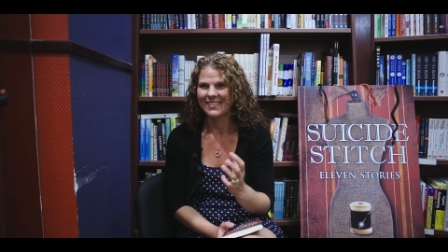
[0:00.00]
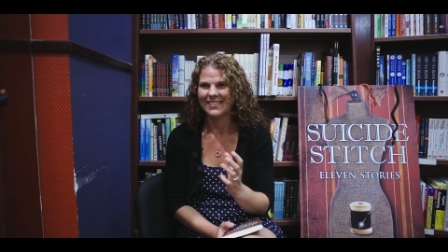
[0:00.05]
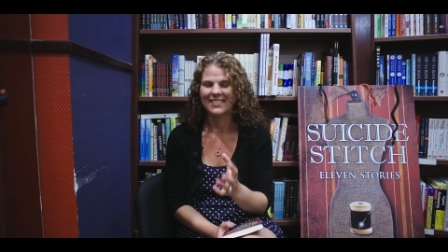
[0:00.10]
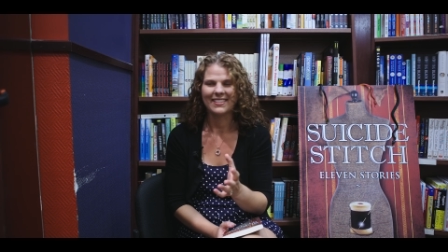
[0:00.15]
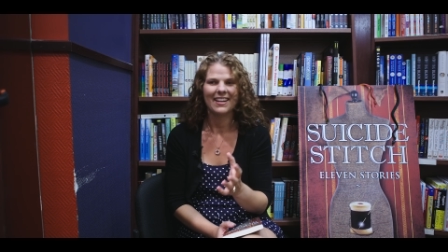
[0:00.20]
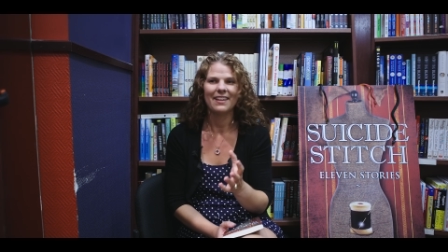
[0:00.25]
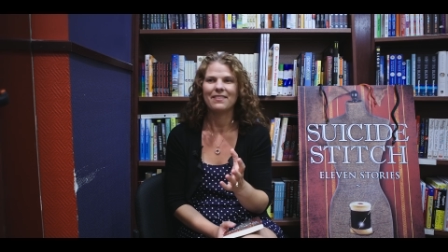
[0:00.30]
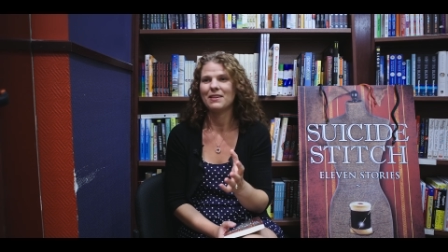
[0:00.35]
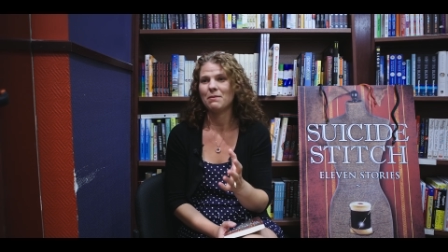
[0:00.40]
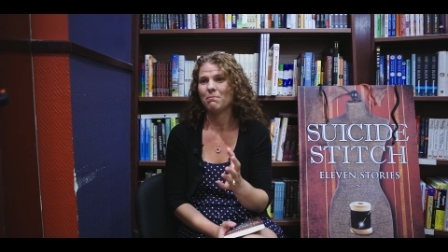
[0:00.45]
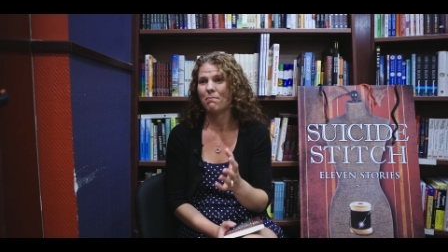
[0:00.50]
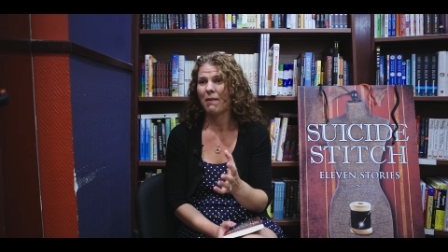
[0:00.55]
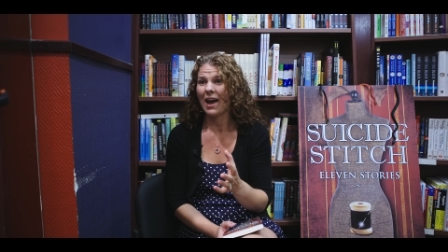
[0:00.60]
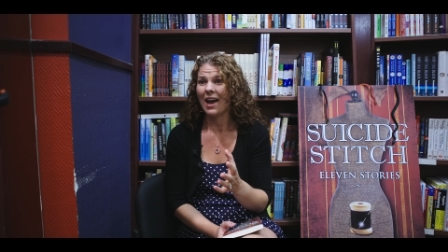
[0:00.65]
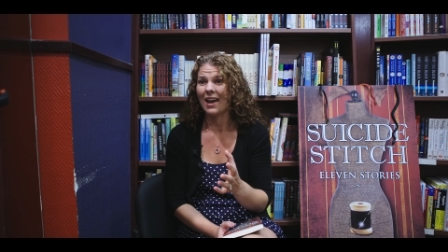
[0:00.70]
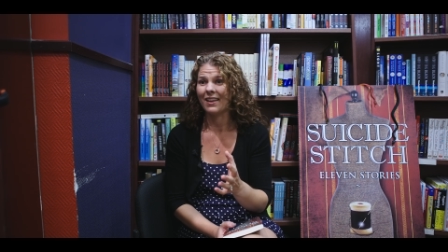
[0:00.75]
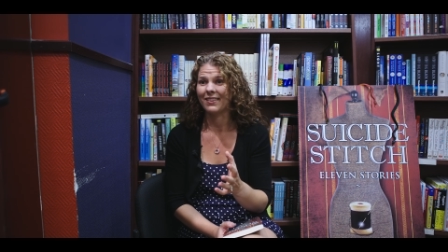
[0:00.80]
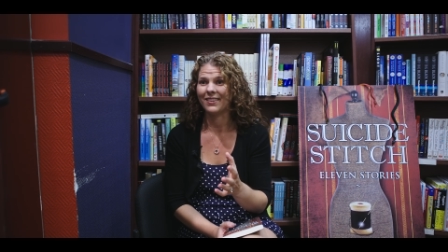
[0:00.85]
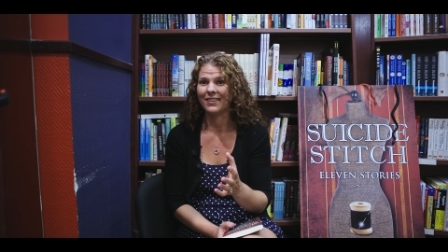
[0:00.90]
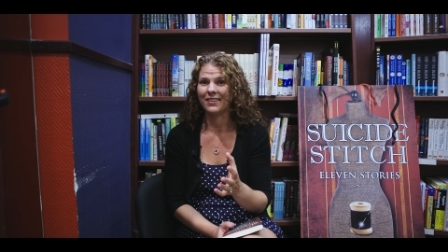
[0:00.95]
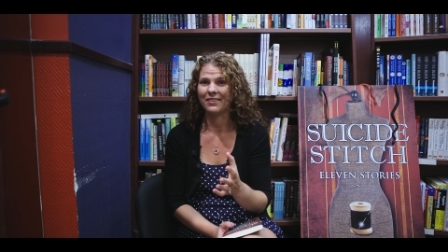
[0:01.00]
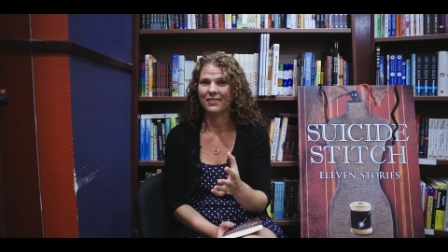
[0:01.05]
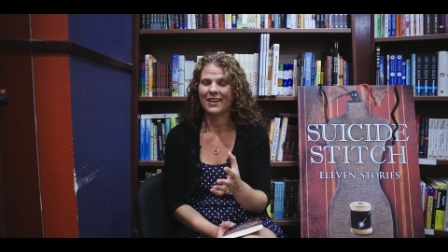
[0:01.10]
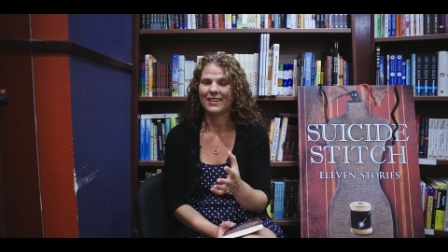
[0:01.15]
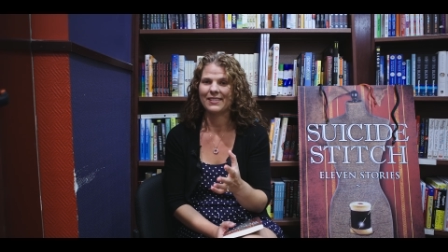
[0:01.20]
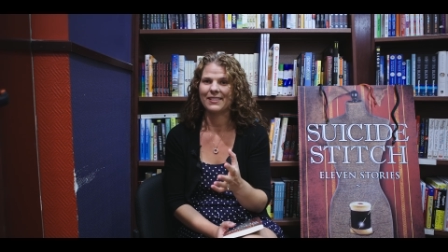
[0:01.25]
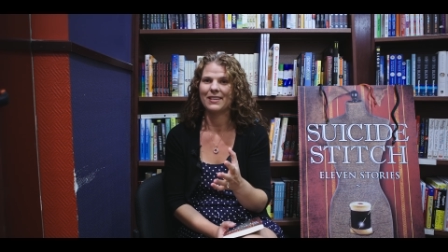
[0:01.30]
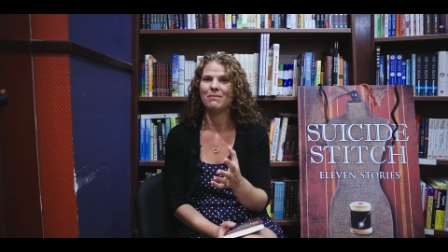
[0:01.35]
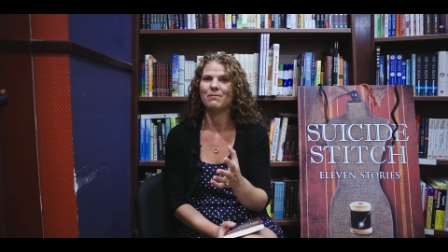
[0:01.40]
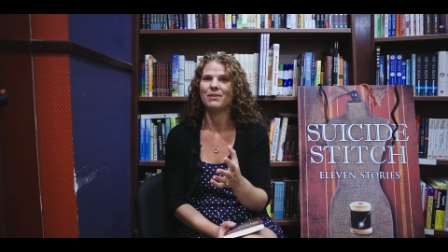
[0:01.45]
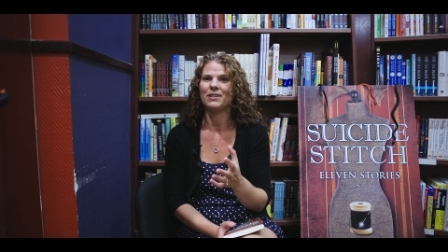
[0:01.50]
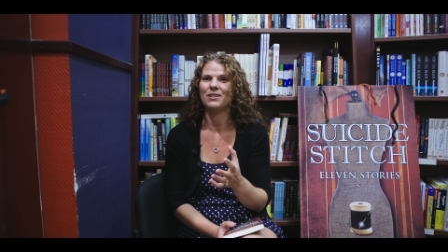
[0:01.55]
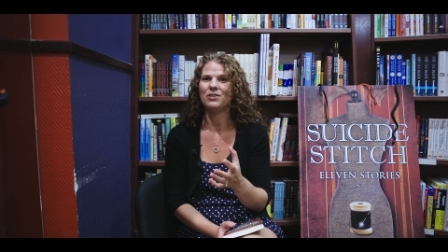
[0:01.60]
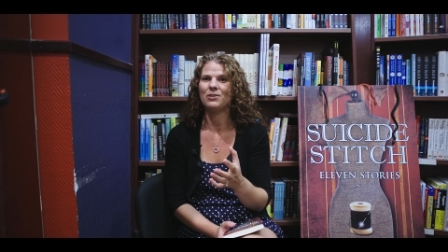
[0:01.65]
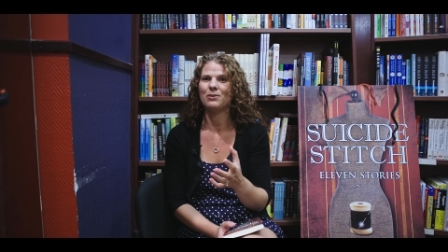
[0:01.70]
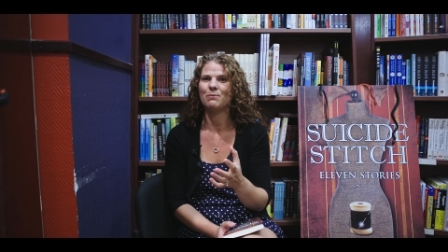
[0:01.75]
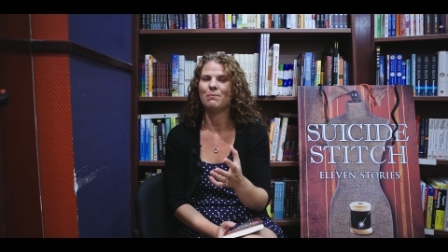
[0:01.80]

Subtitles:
It's nothing bad that they're asking him to do,